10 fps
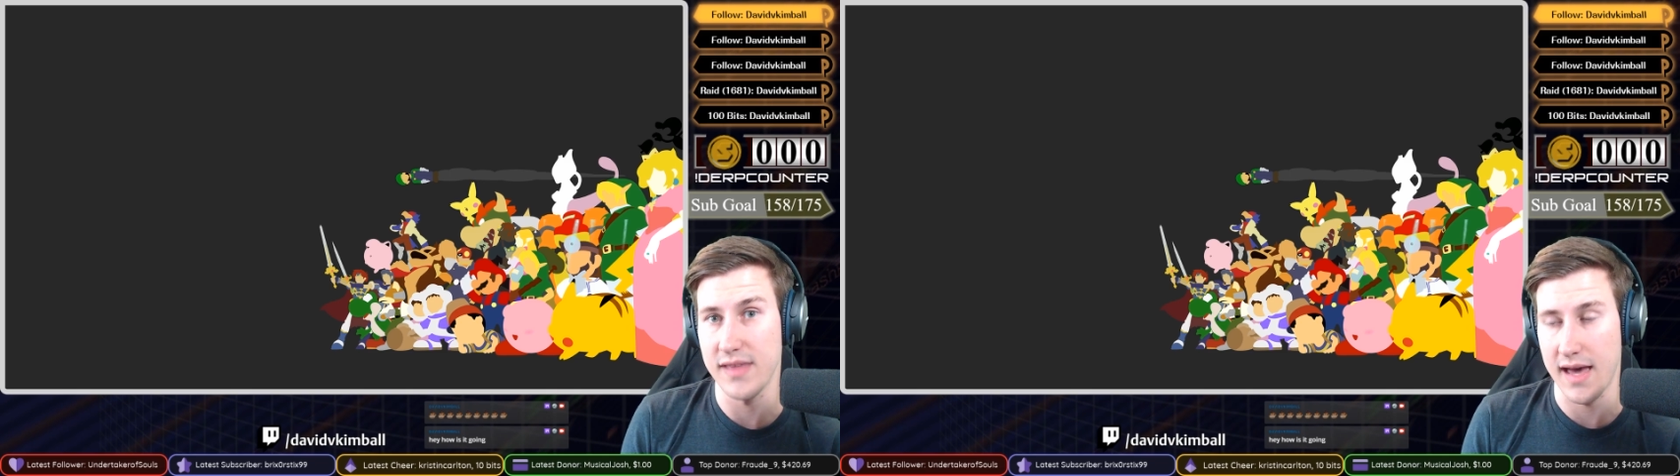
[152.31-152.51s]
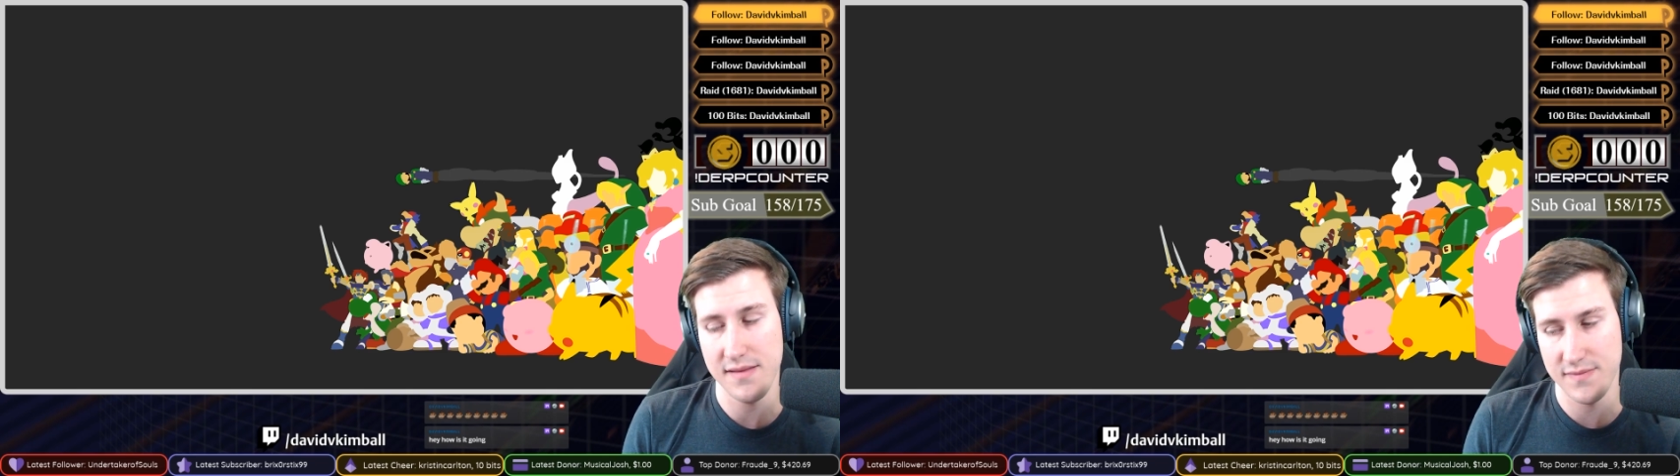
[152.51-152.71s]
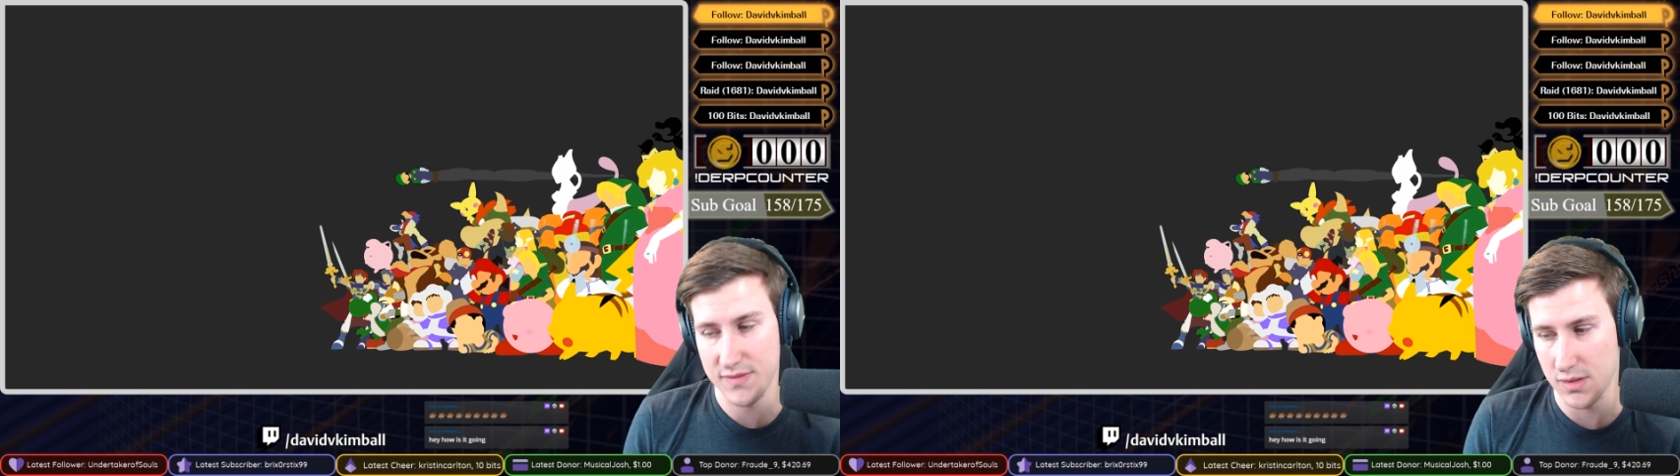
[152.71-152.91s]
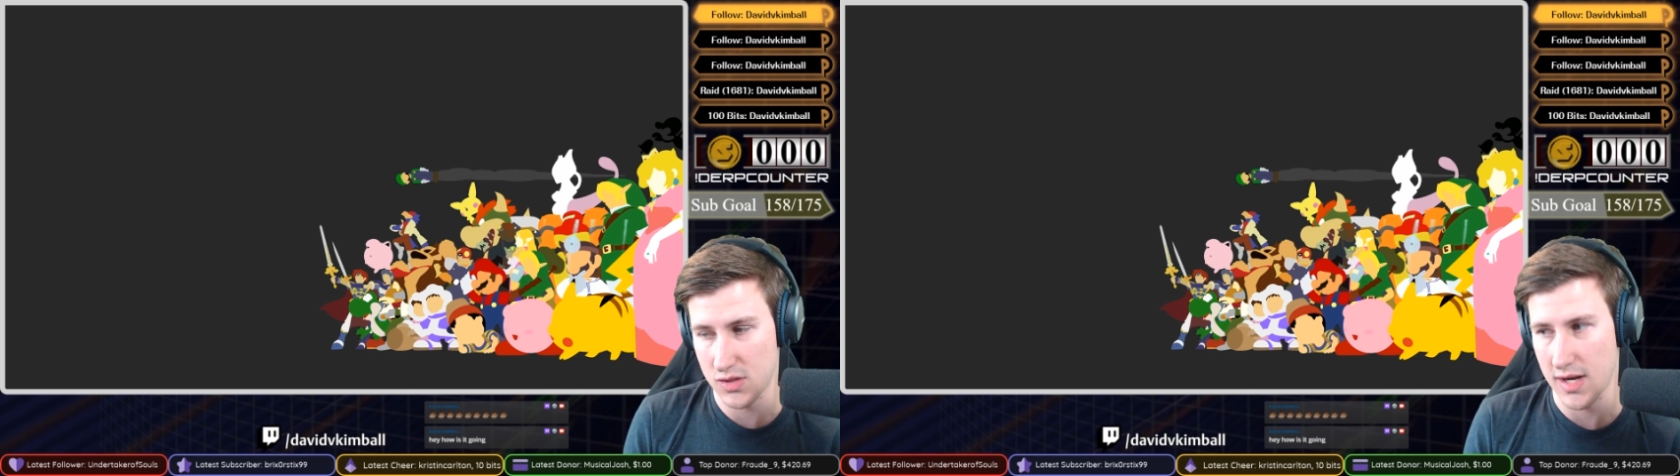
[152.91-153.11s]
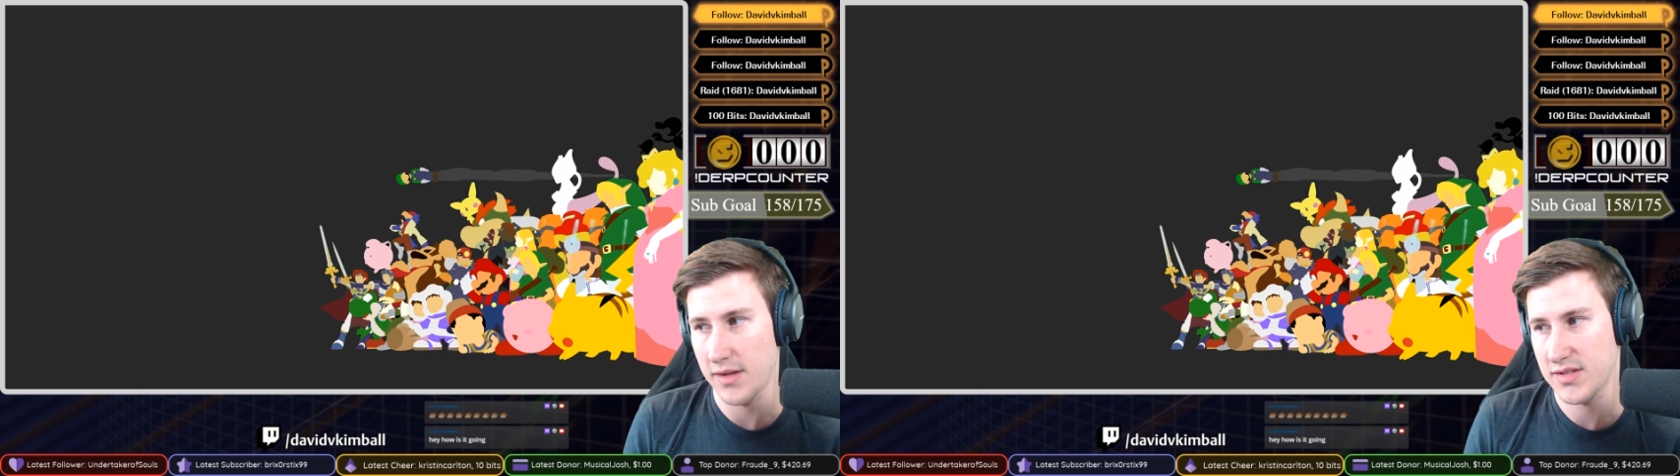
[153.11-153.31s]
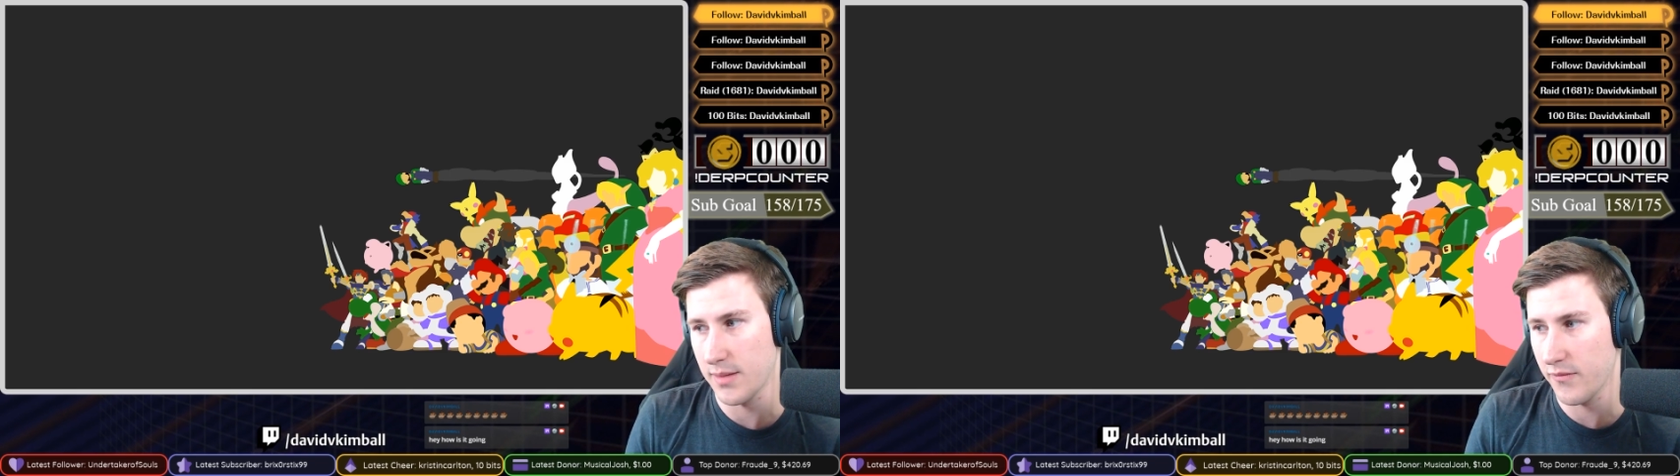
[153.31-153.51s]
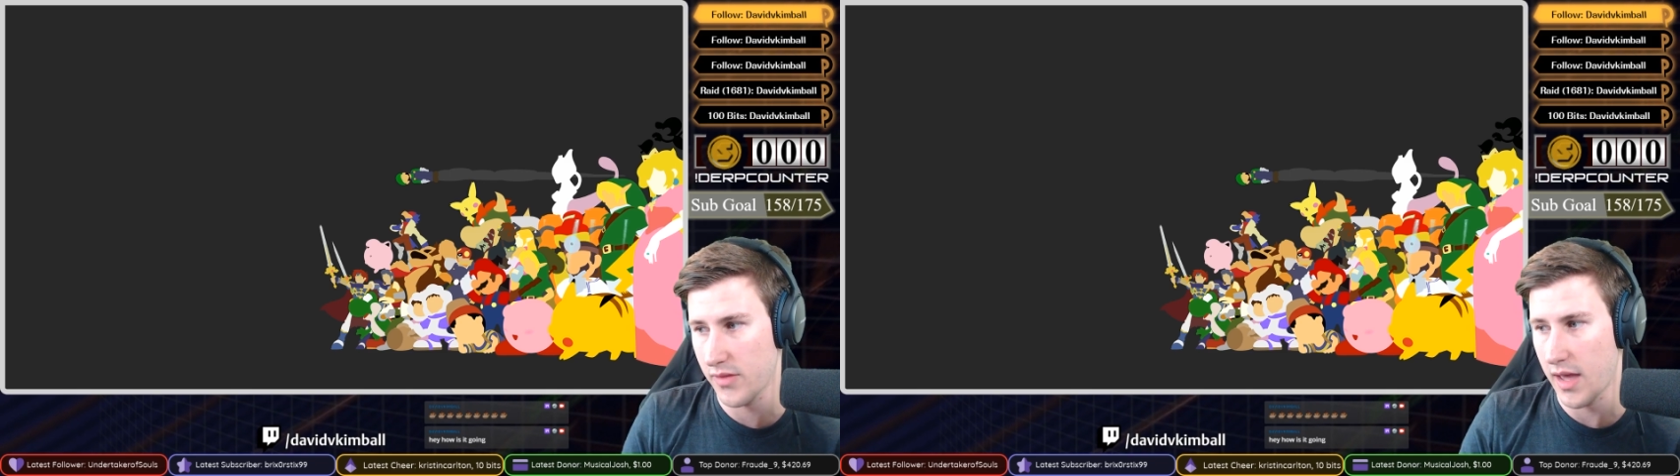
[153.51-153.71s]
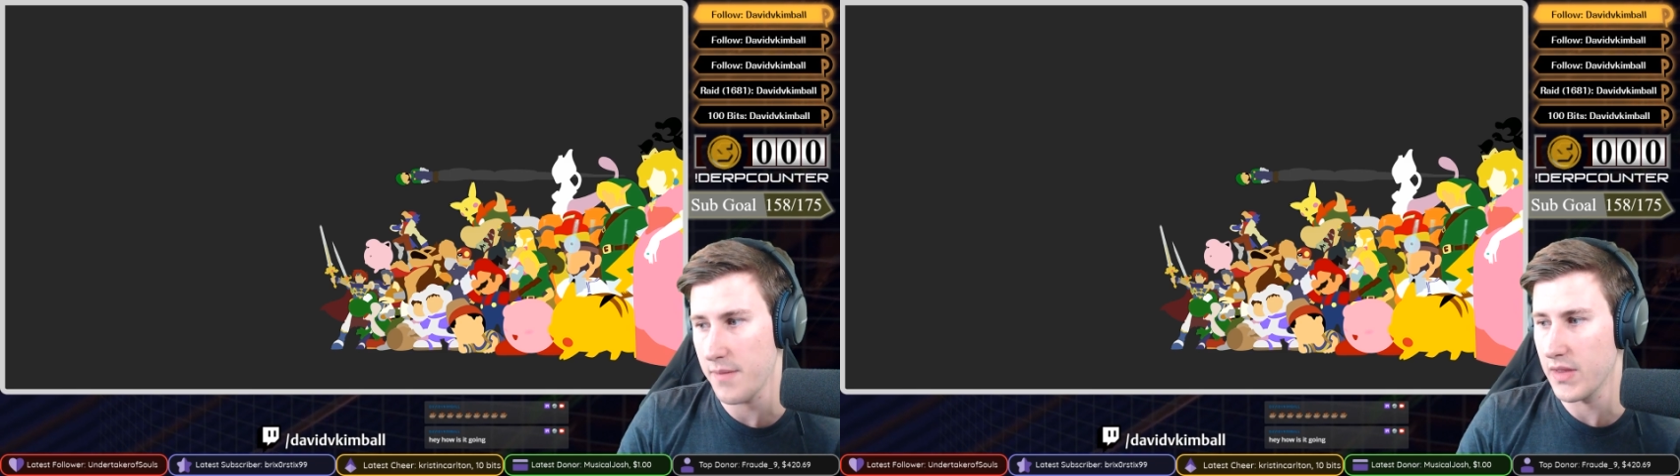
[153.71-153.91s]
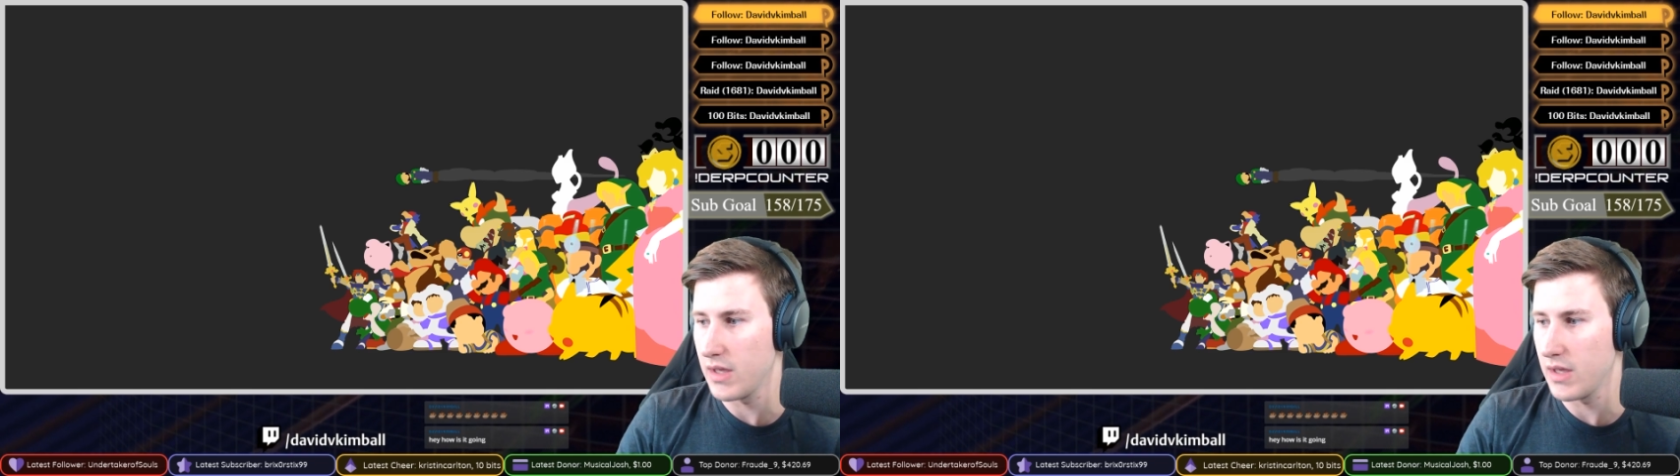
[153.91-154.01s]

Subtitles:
that, so shout outs to him for that.